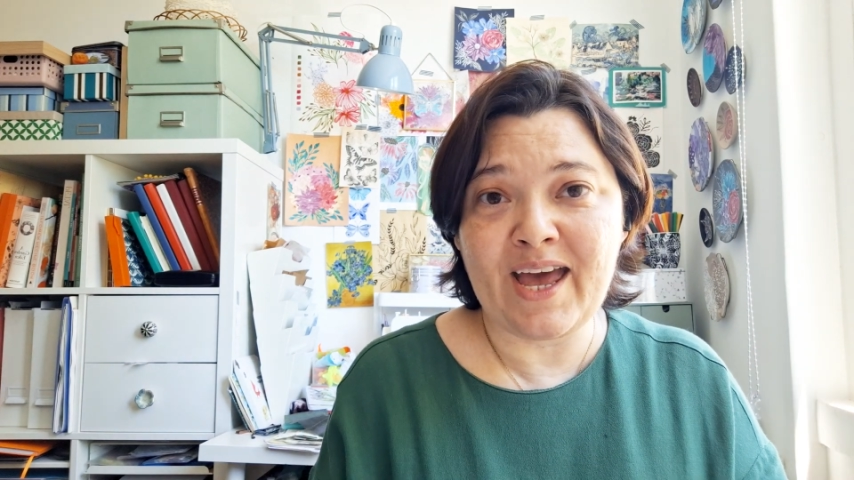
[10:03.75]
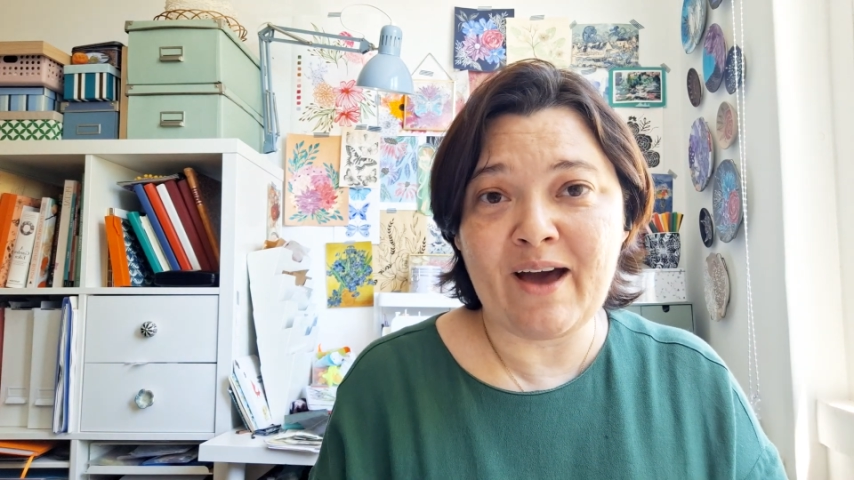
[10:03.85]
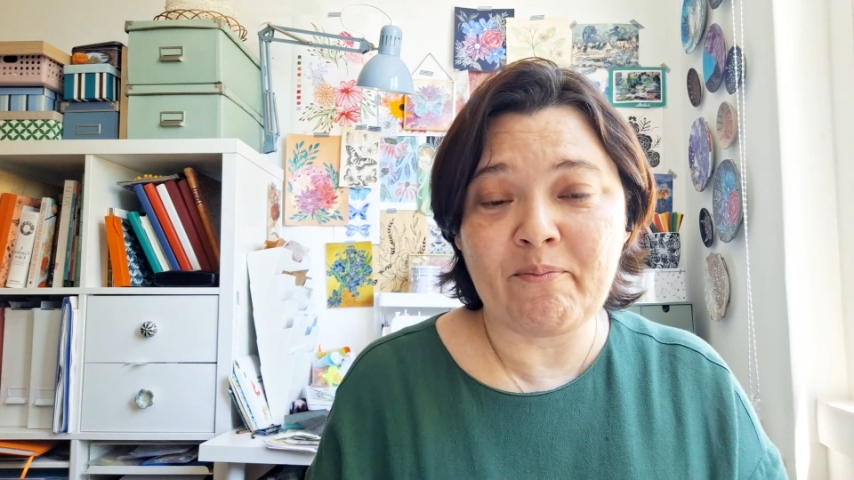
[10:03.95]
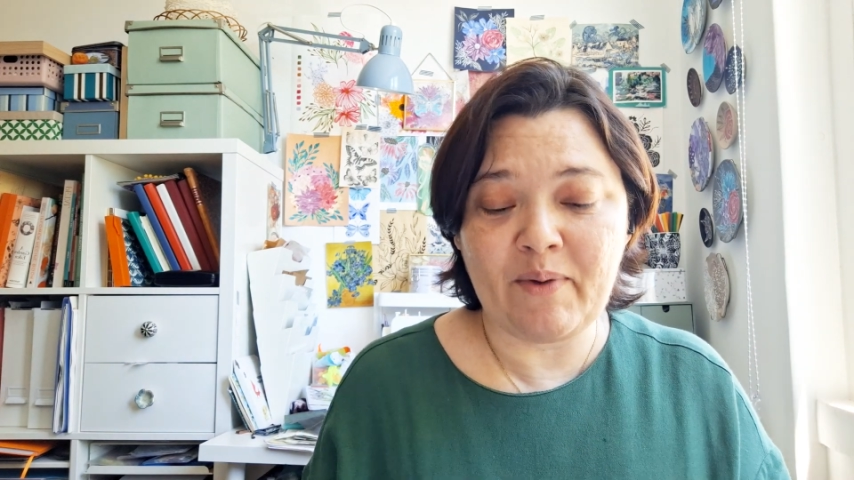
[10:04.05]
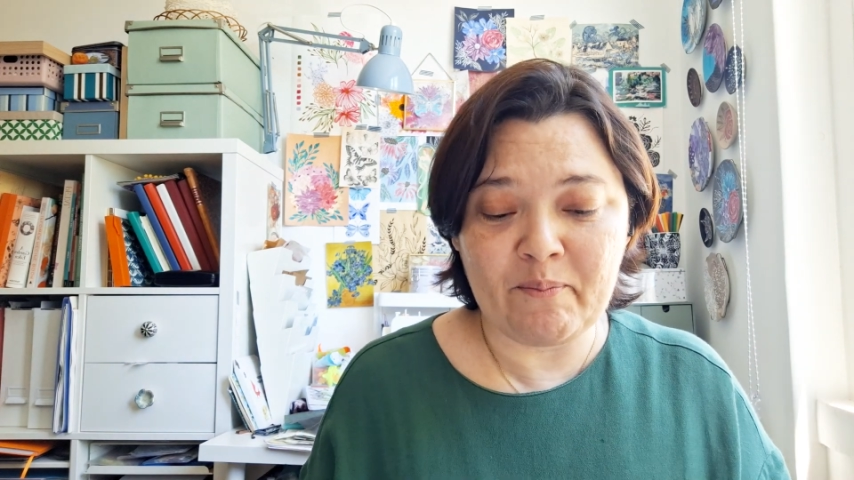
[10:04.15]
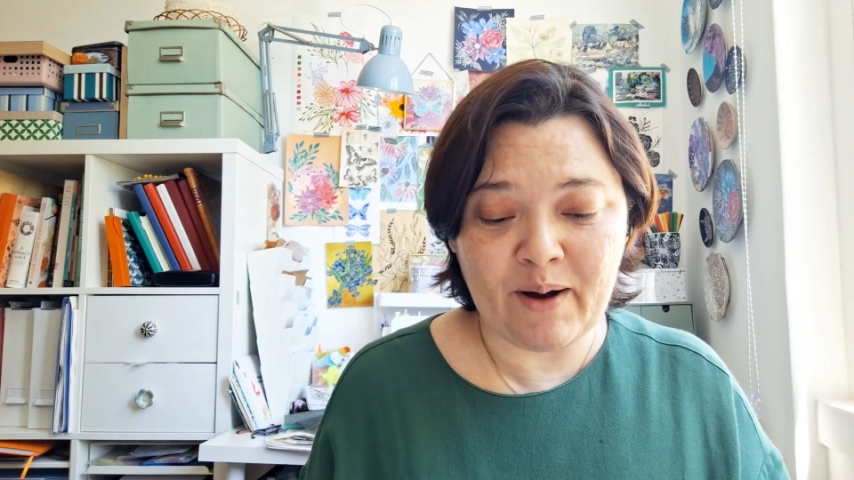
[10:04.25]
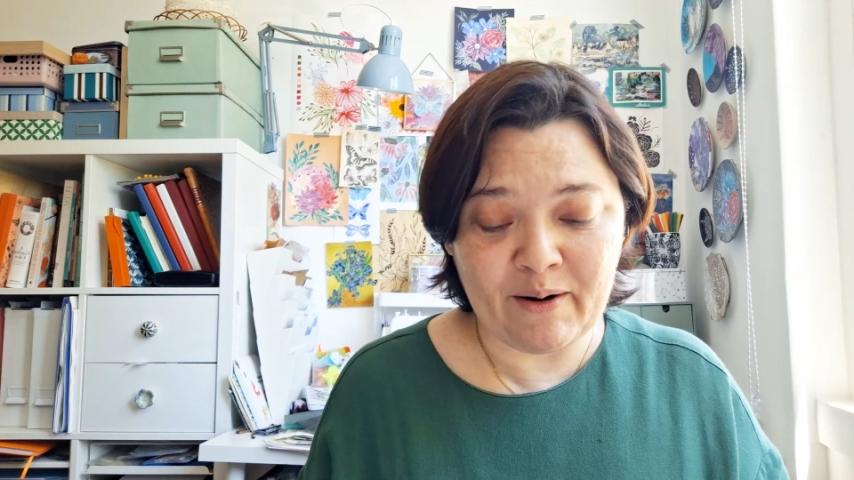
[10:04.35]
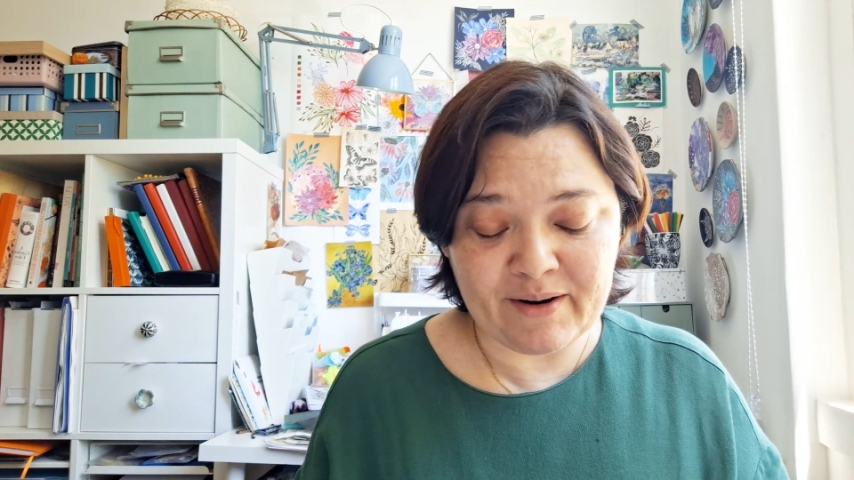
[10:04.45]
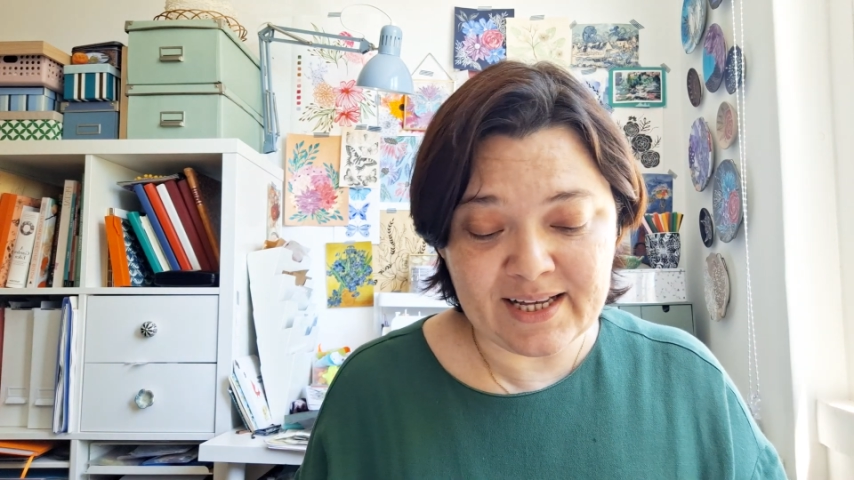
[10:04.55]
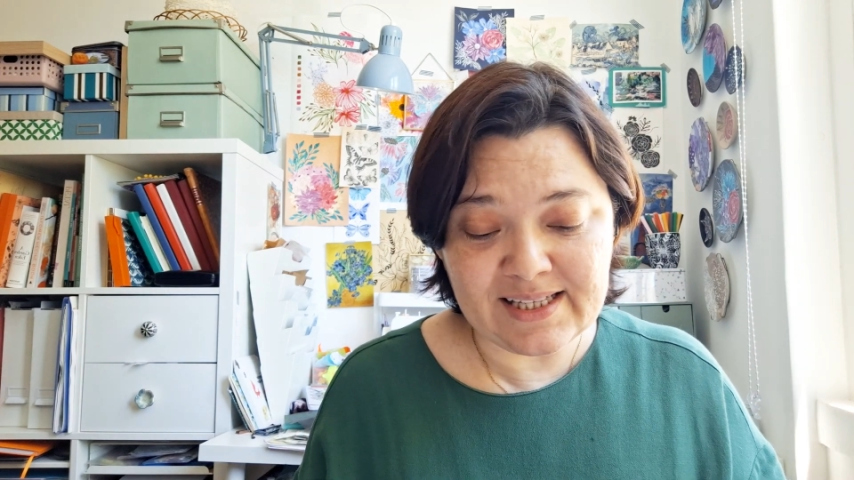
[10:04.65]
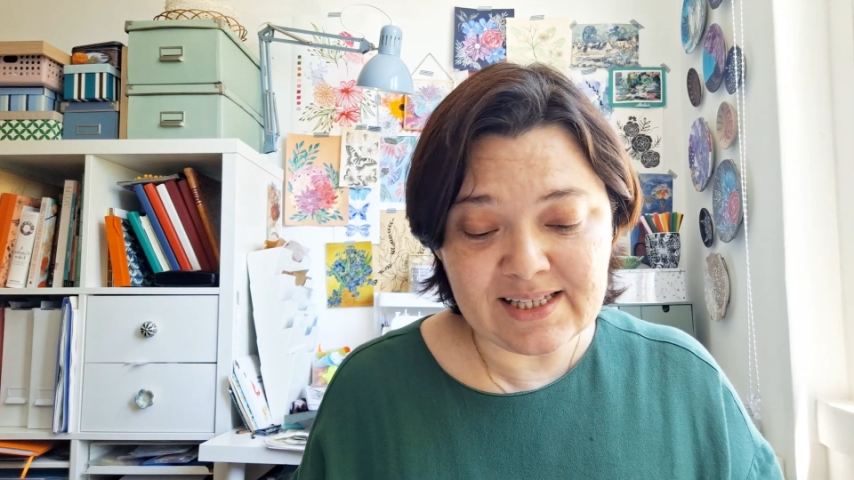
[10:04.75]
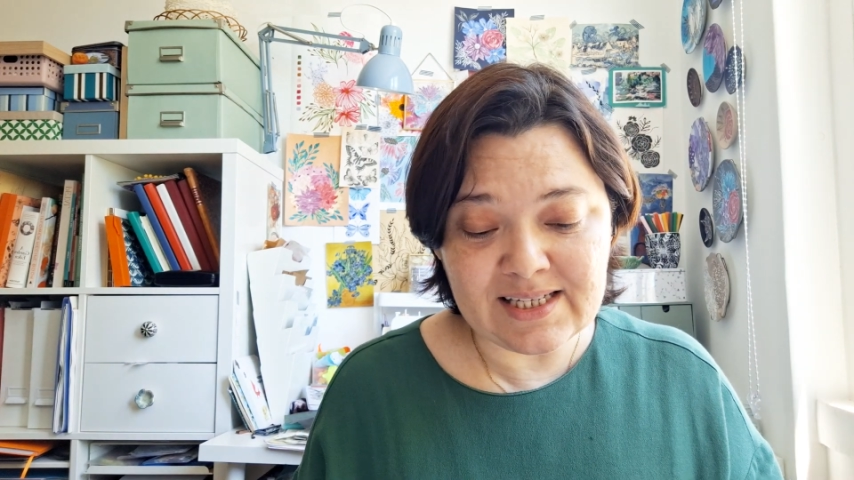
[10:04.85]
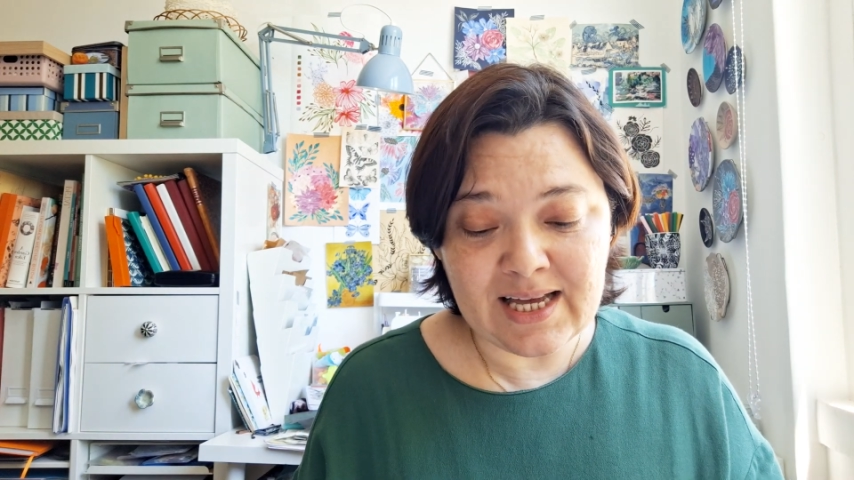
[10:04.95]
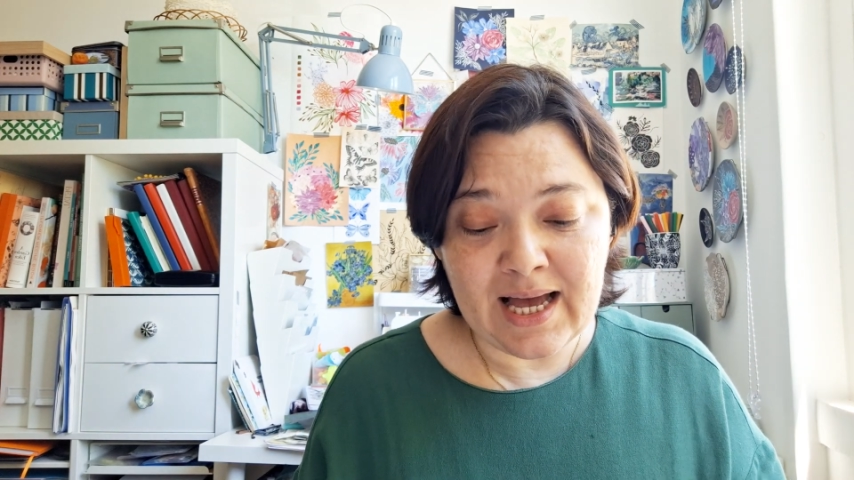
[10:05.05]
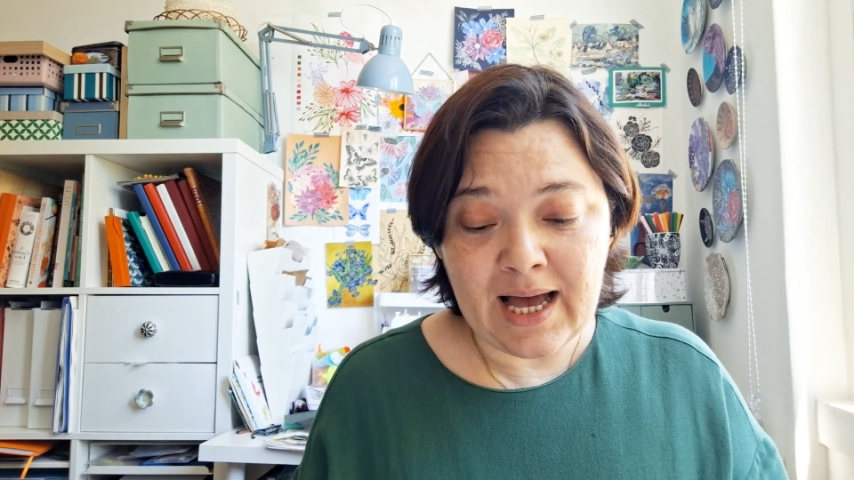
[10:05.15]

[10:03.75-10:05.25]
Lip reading: happy about it.